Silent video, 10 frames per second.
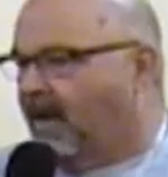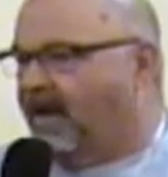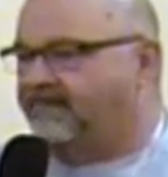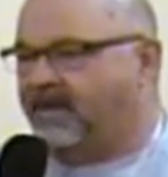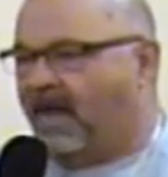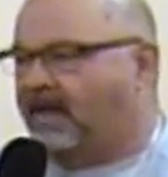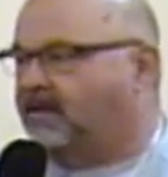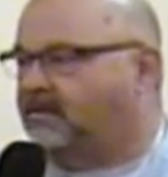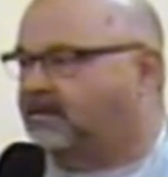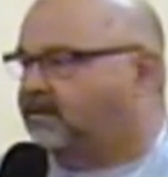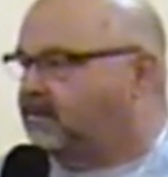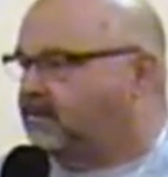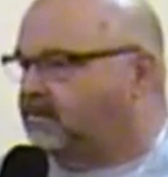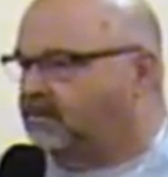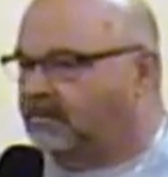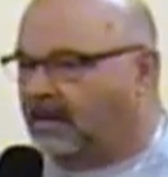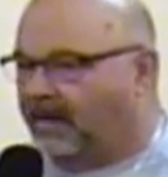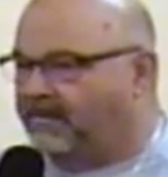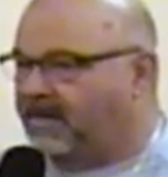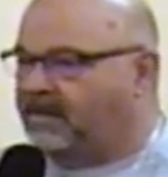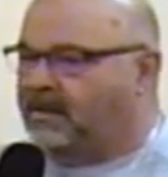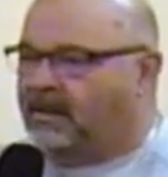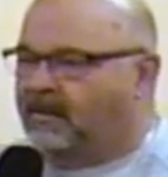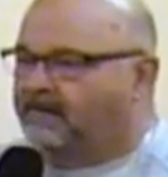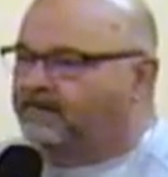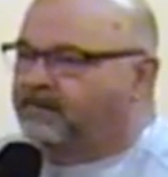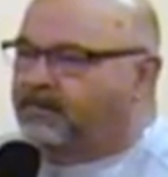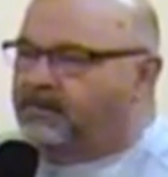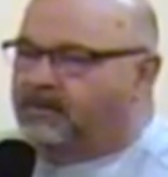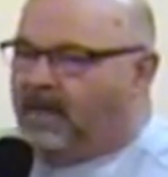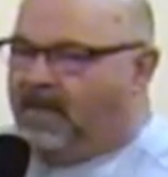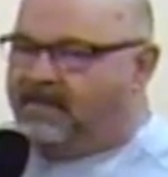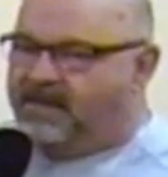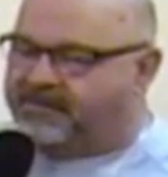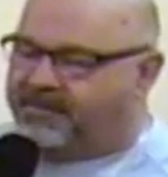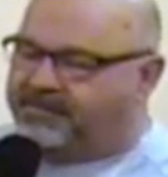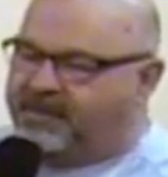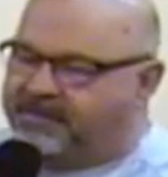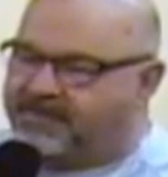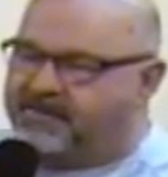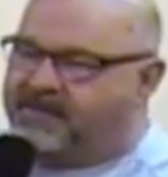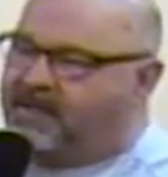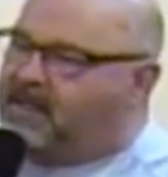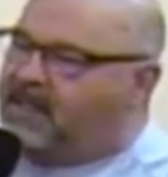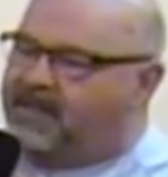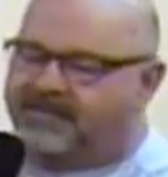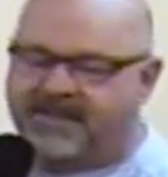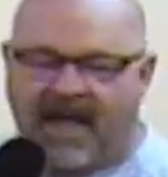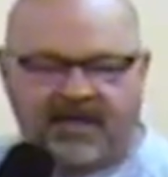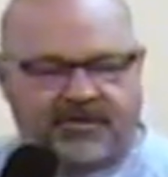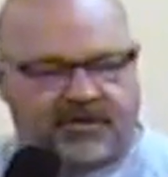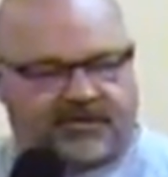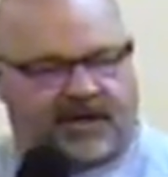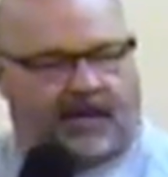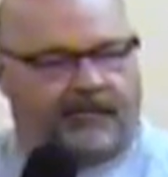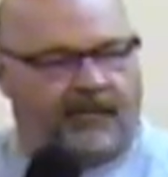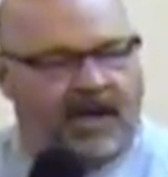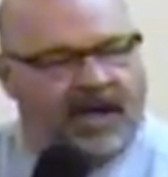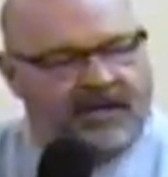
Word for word: I'm not. I mean." And this is this is it's not just couple.